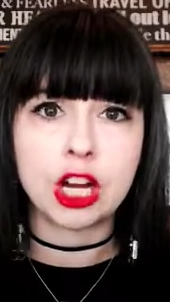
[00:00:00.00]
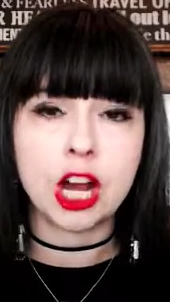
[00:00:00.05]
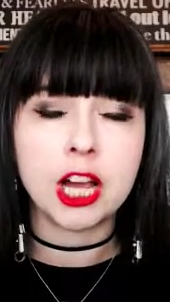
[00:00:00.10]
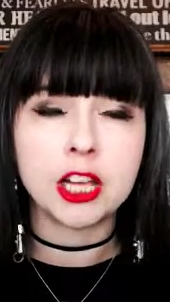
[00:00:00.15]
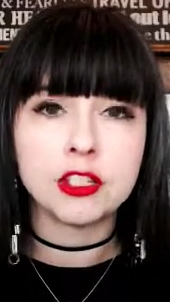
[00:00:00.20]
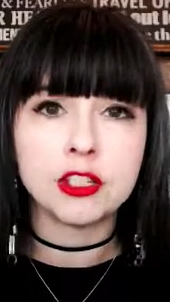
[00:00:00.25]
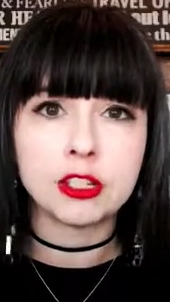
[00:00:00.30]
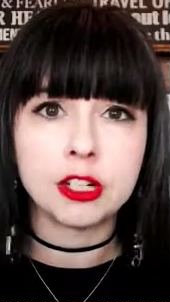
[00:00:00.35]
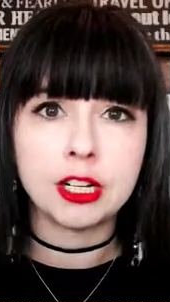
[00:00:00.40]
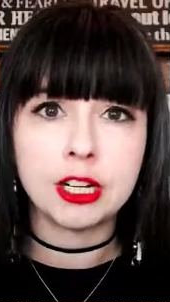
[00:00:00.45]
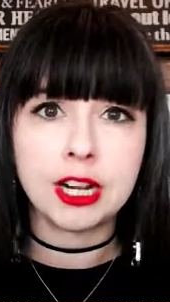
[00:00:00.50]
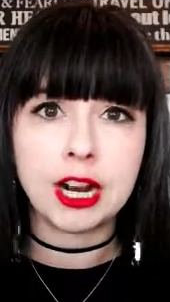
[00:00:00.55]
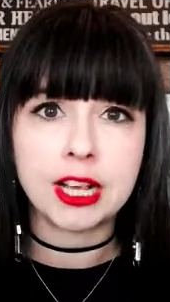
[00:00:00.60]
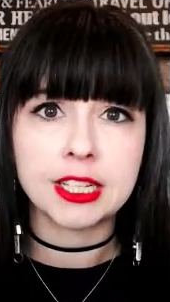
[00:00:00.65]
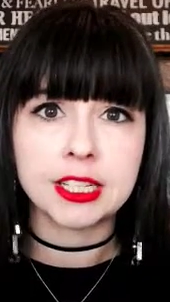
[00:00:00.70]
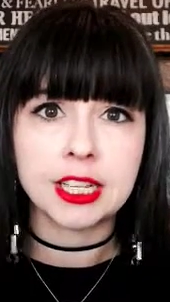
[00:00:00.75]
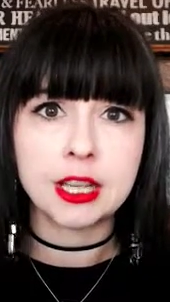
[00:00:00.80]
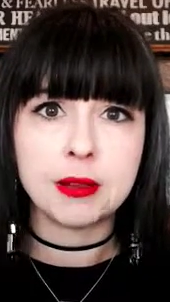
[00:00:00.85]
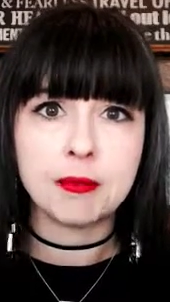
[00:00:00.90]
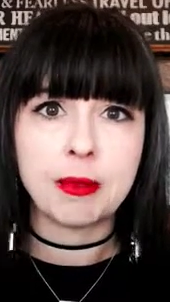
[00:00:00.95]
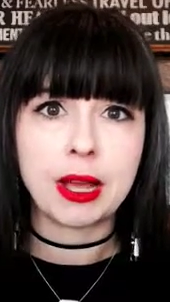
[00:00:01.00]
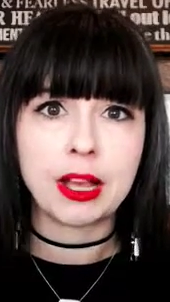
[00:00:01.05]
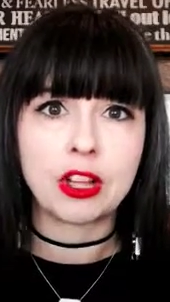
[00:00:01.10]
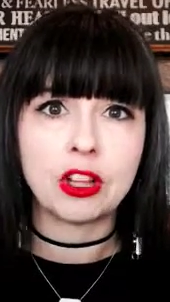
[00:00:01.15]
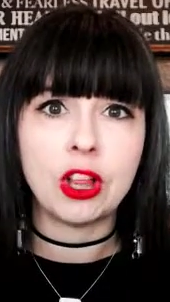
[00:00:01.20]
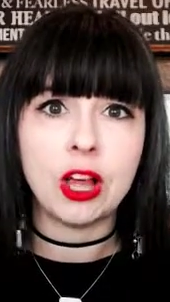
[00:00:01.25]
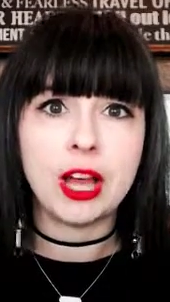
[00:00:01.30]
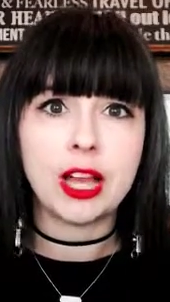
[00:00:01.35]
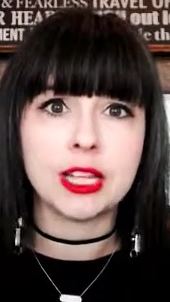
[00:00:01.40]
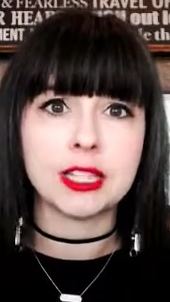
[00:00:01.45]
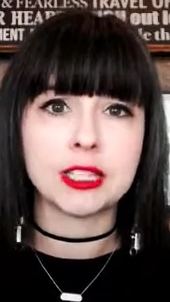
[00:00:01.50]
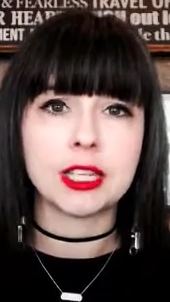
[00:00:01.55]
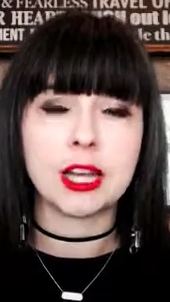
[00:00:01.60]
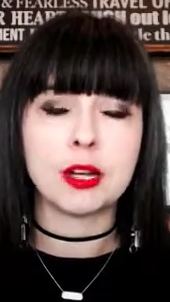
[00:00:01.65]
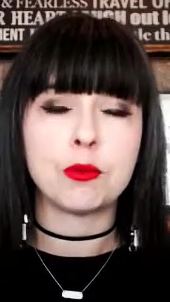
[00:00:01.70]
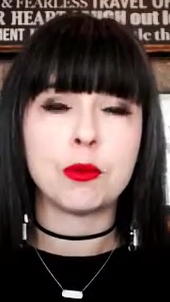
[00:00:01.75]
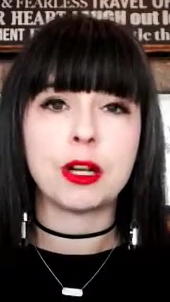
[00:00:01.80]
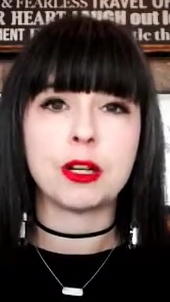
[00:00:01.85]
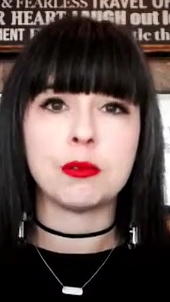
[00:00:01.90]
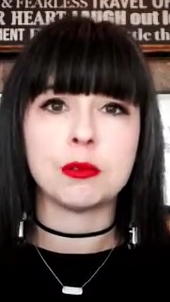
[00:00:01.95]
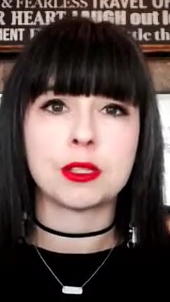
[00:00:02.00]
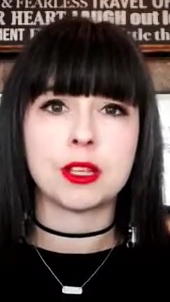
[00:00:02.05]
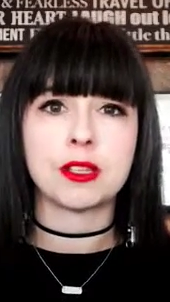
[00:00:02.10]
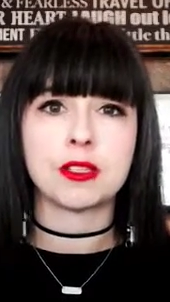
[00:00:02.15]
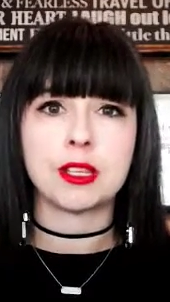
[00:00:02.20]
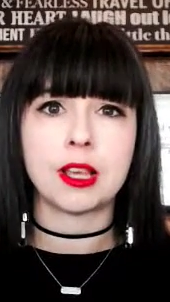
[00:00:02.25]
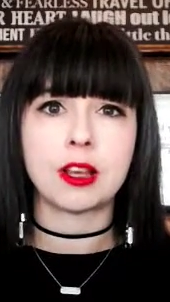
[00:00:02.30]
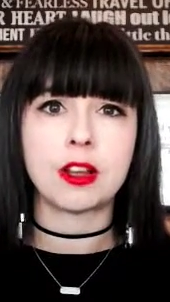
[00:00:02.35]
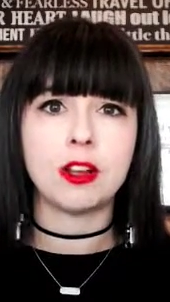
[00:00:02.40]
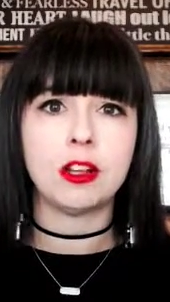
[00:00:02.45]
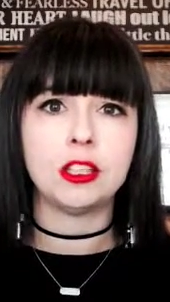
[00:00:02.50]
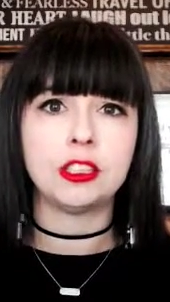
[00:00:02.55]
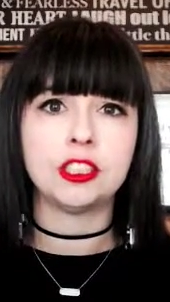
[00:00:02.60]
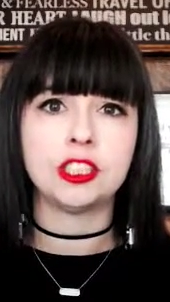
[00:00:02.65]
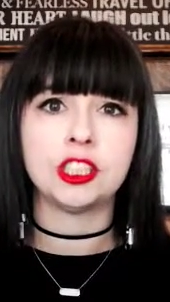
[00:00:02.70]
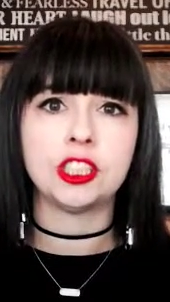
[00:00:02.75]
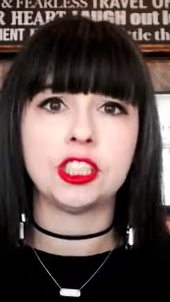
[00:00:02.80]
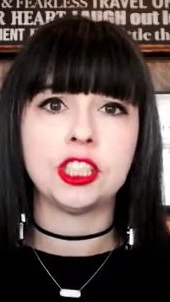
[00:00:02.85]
I started asking my clients. I had one who was a psychologist.